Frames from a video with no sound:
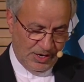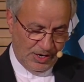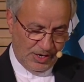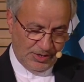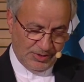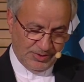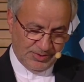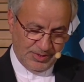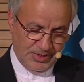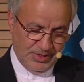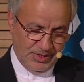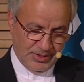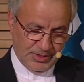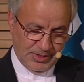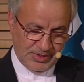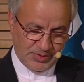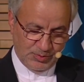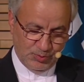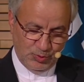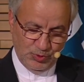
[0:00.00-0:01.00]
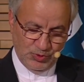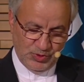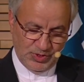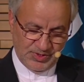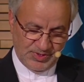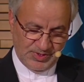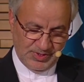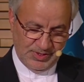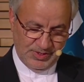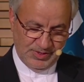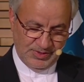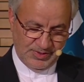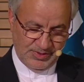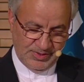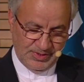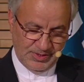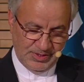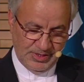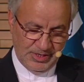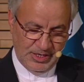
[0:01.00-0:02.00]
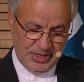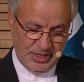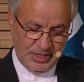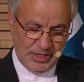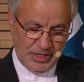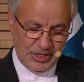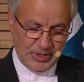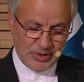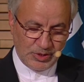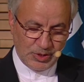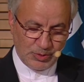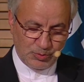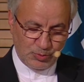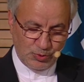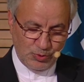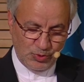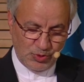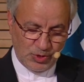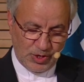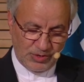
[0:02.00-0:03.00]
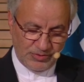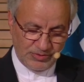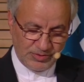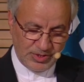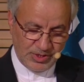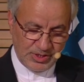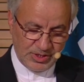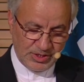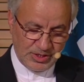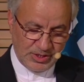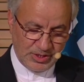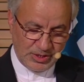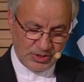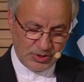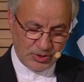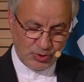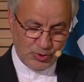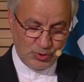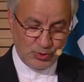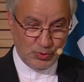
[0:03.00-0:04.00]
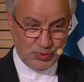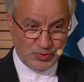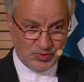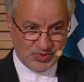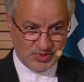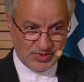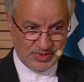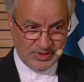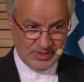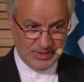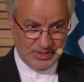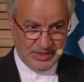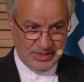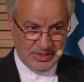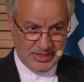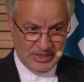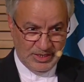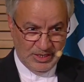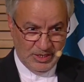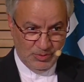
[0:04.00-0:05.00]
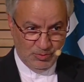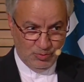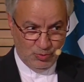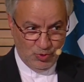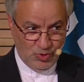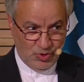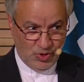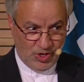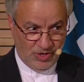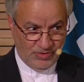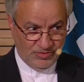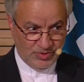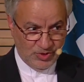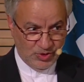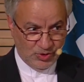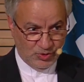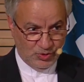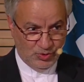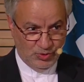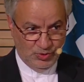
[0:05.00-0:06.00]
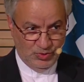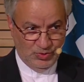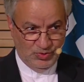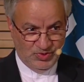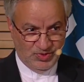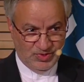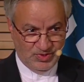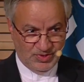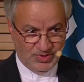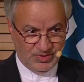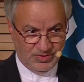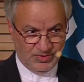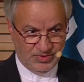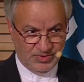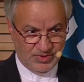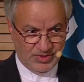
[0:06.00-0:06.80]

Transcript: I think, as Buddha says, in the Book of the truths, Book of the truths